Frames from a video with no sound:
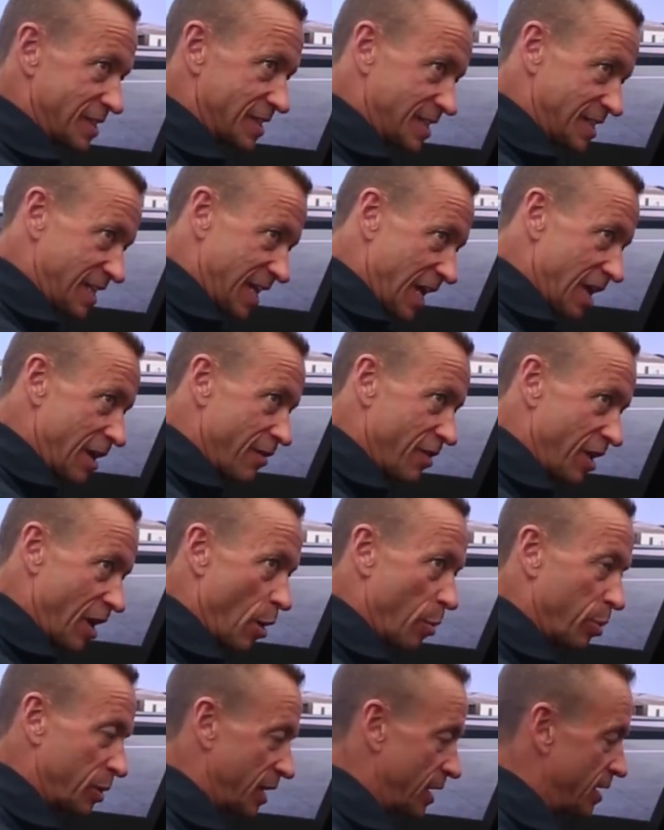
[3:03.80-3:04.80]
skin of the
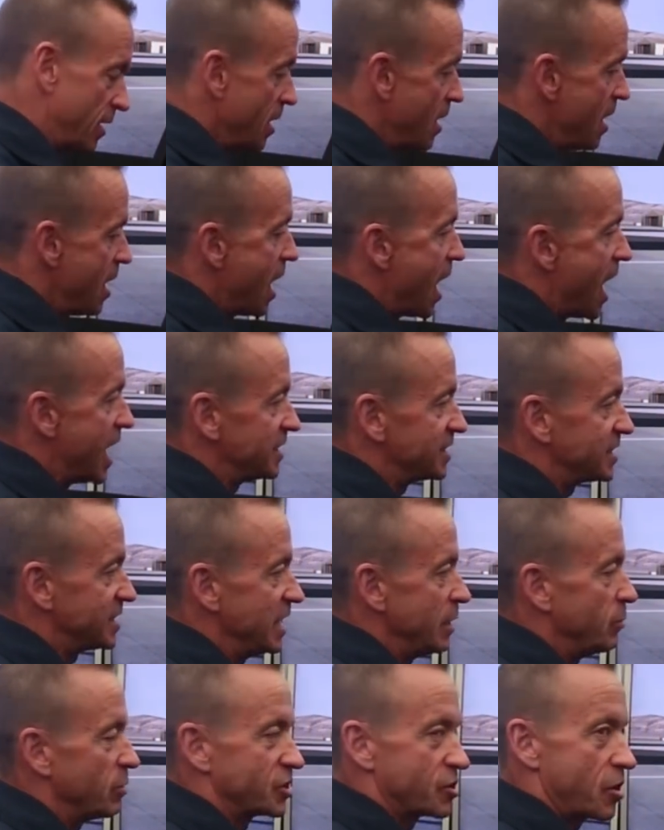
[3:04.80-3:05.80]
airplane, I
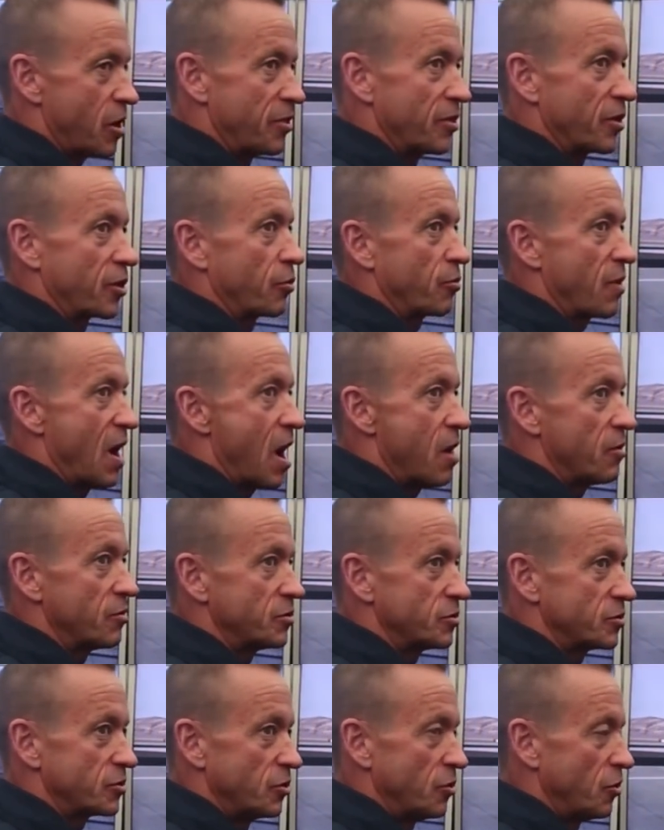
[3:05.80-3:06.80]
see what's on the ground,
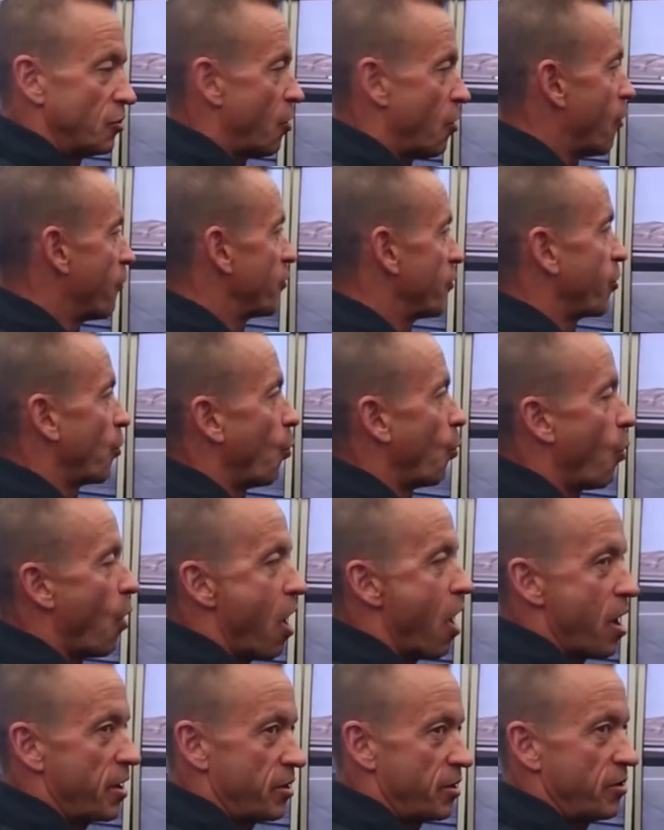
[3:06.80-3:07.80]
over the
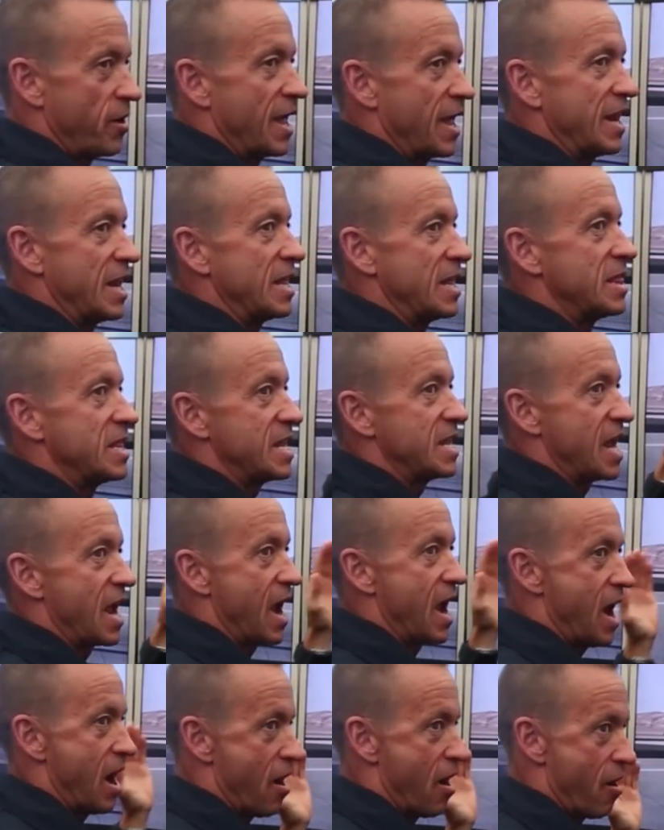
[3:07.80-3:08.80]
water, and in the
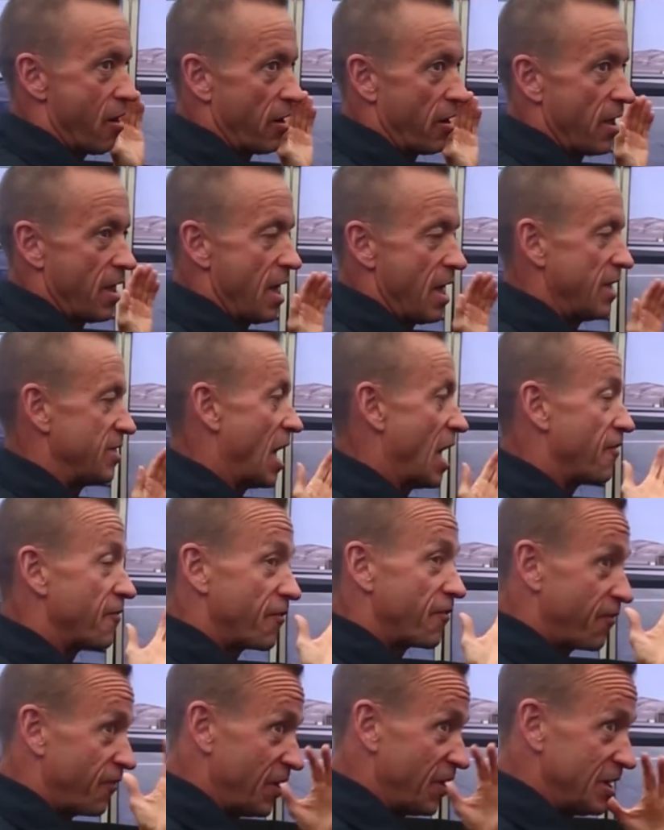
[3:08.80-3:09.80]
air. And that
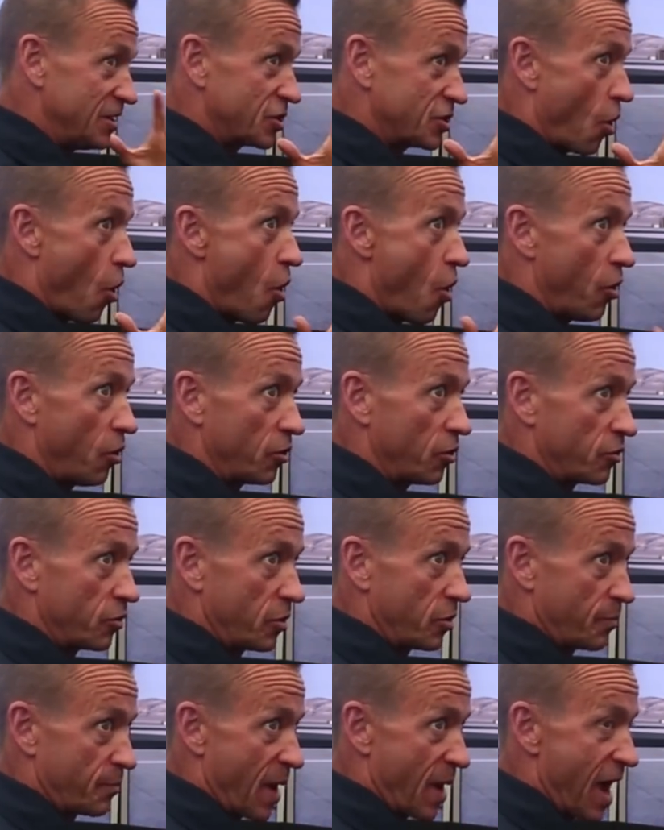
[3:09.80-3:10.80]
feeds all
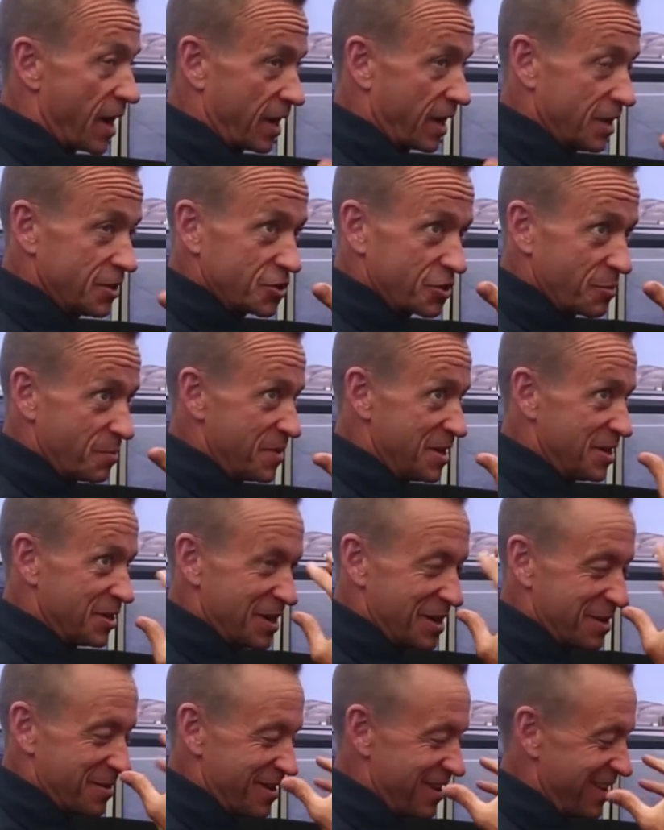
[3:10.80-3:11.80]
back into me
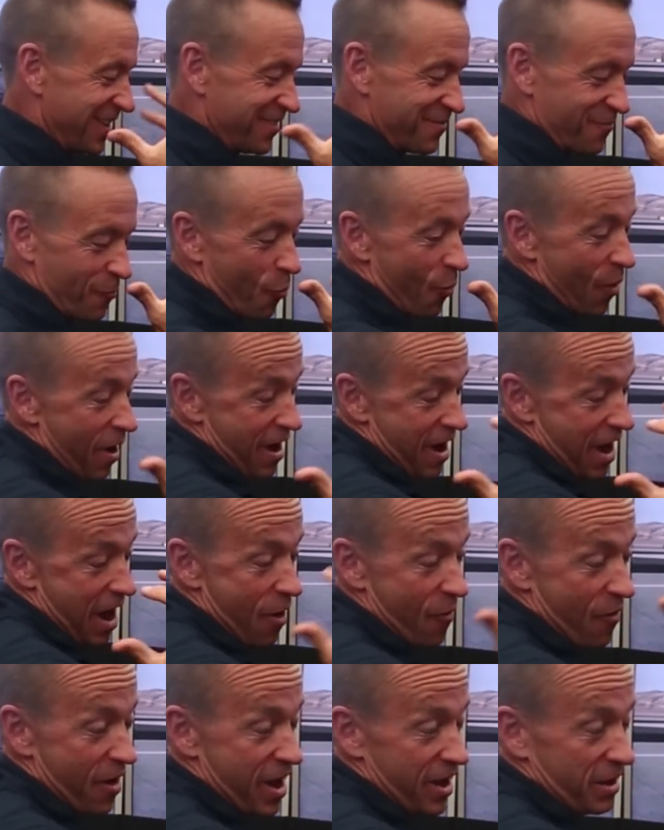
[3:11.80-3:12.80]
in what,
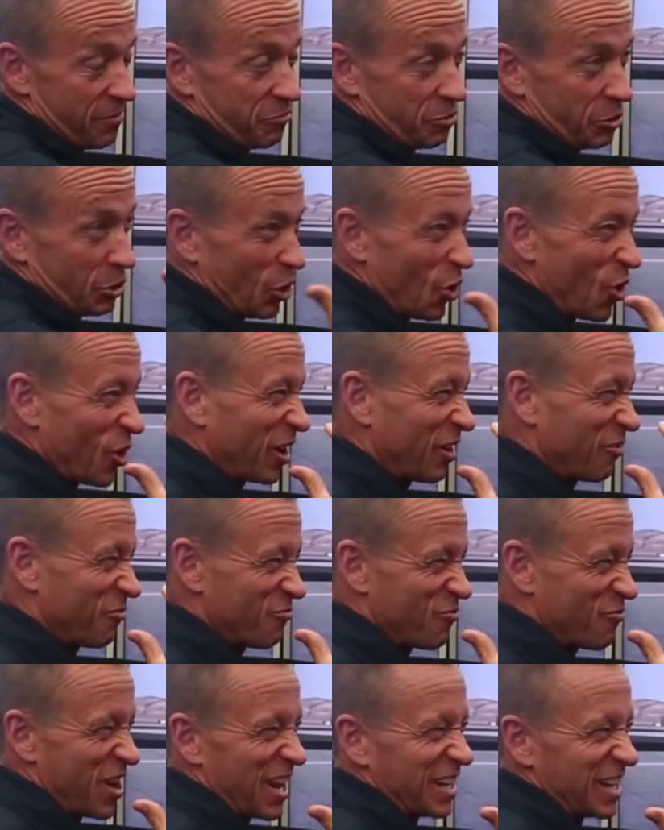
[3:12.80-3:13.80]
how I look,
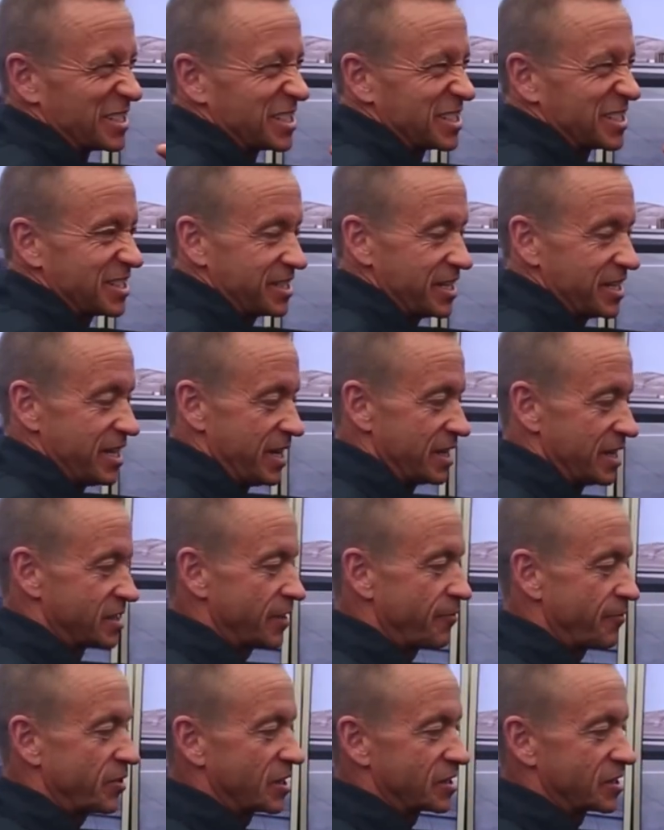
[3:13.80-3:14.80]
what I see, as
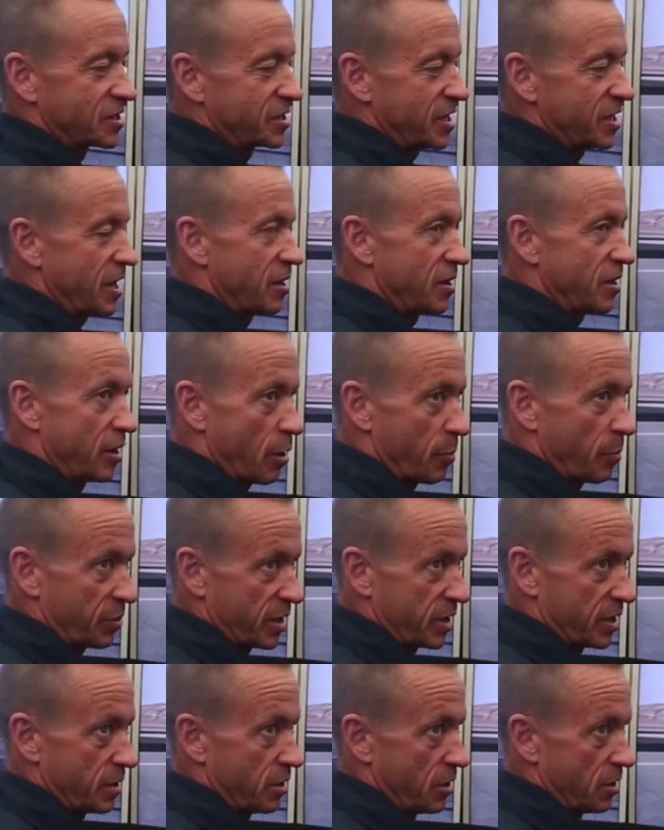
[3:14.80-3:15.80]
if the skin of the
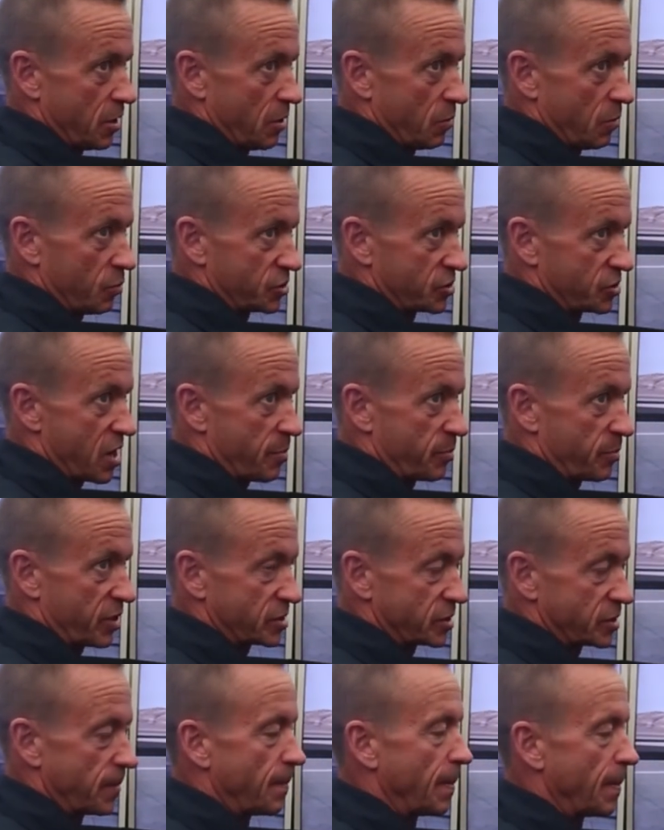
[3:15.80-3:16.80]
airplane was not
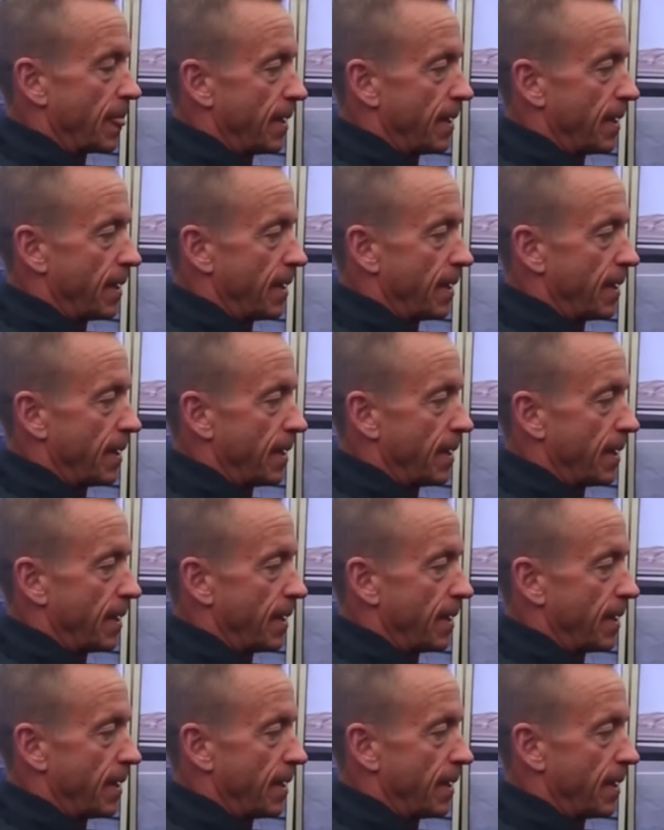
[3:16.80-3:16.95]
present.